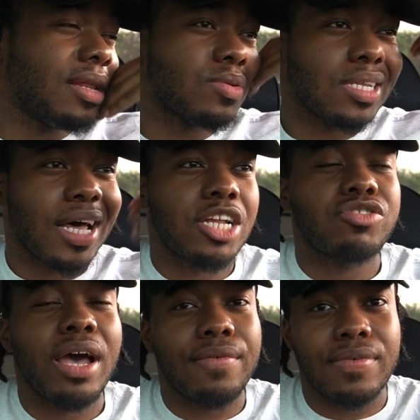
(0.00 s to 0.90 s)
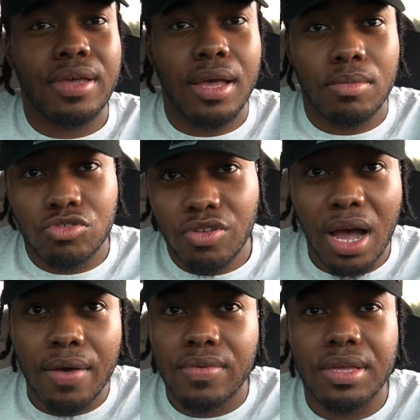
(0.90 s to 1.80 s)
It was a lot of traffic. I'm
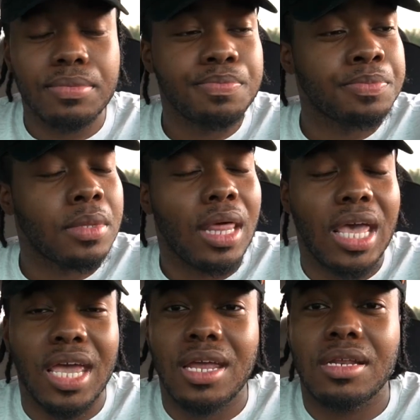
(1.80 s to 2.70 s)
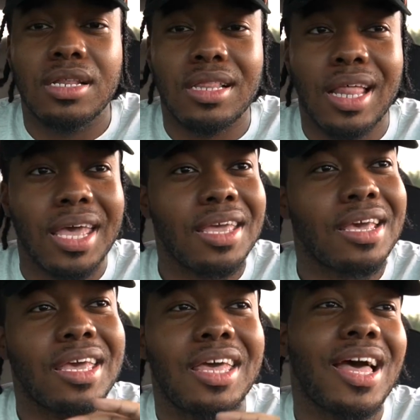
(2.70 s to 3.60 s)
driving, and like,
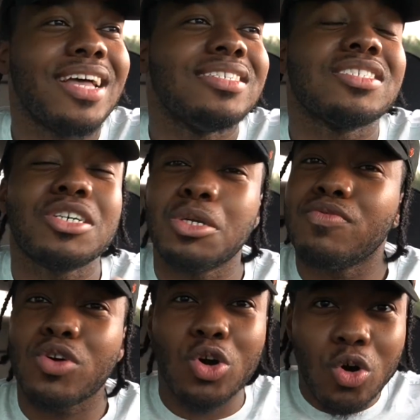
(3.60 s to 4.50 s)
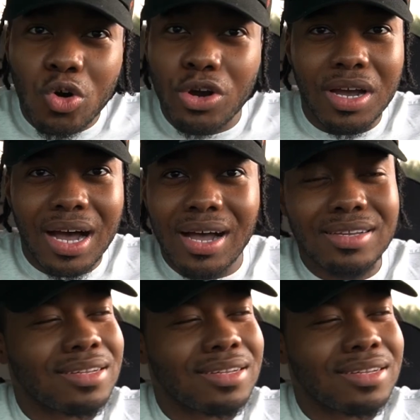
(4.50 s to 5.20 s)
I just couldn't record, guys.